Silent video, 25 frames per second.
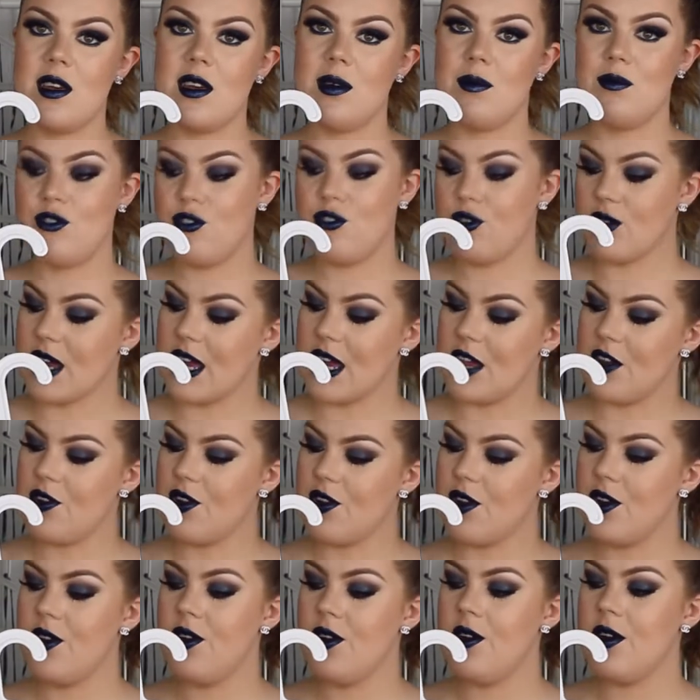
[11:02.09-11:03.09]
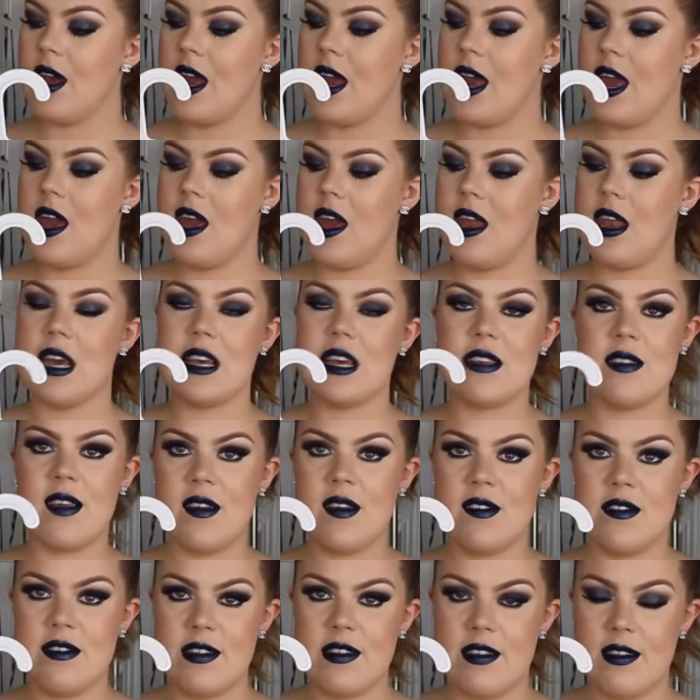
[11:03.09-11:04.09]
them together, and as
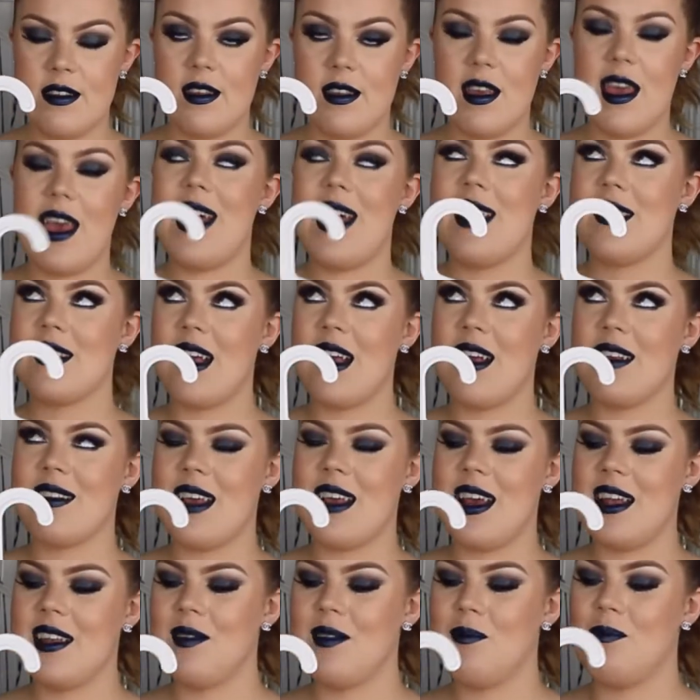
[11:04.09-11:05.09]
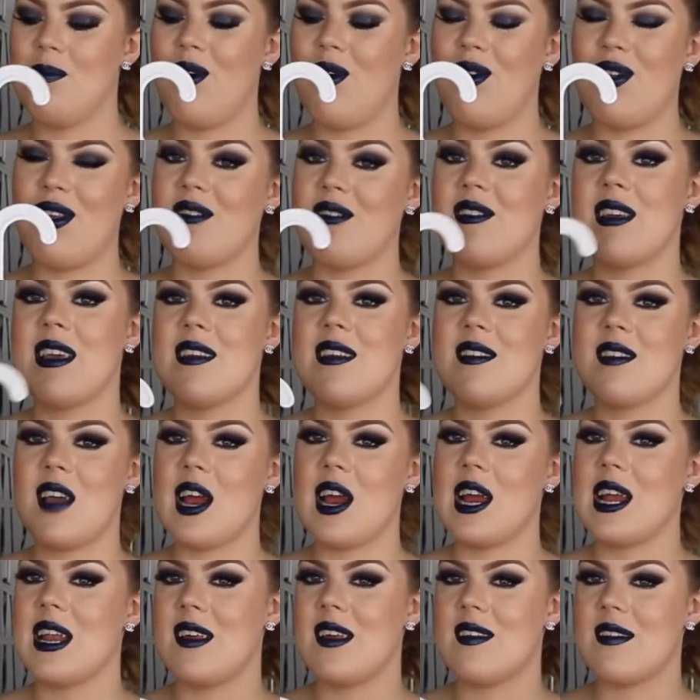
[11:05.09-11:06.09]
I said, both of these
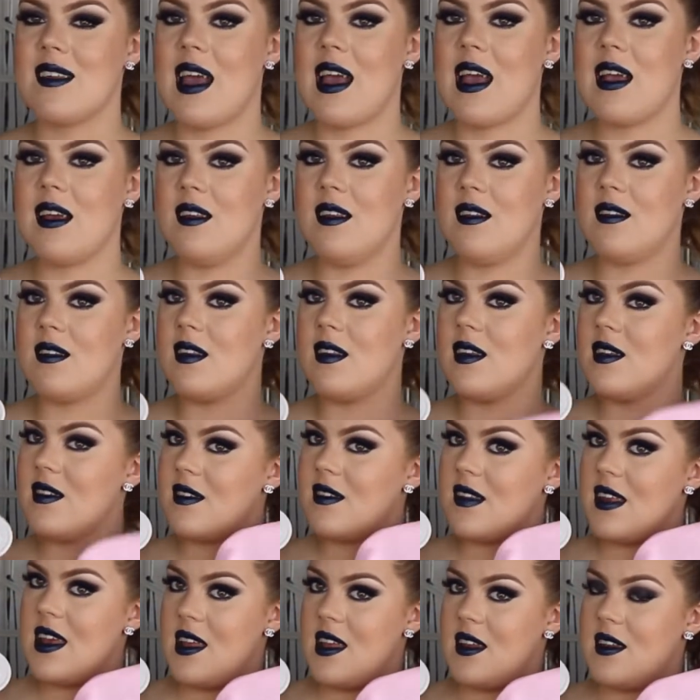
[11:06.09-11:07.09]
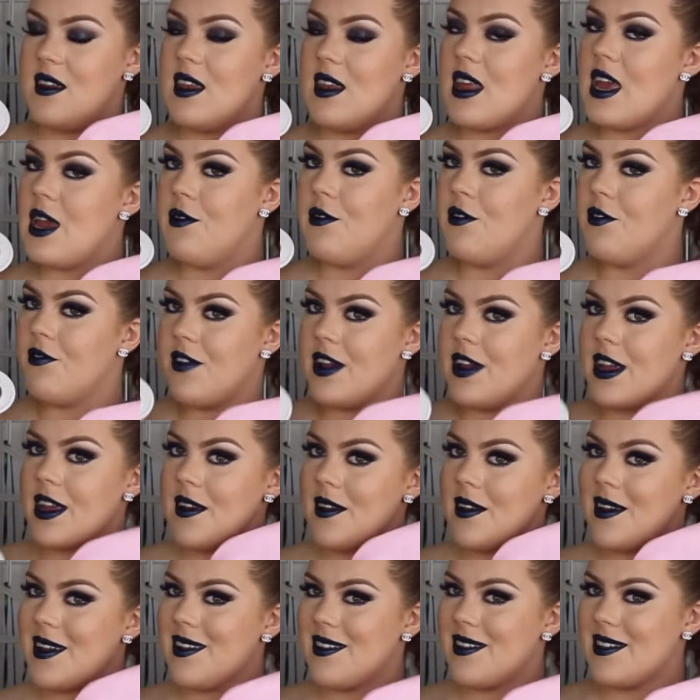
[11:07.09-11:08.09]
are in a size 10.
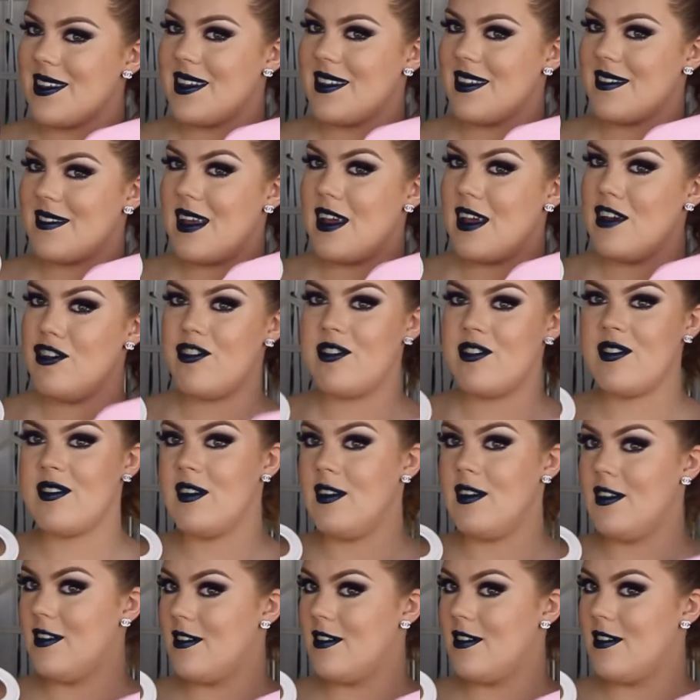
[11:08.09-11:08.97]
Everything is in a size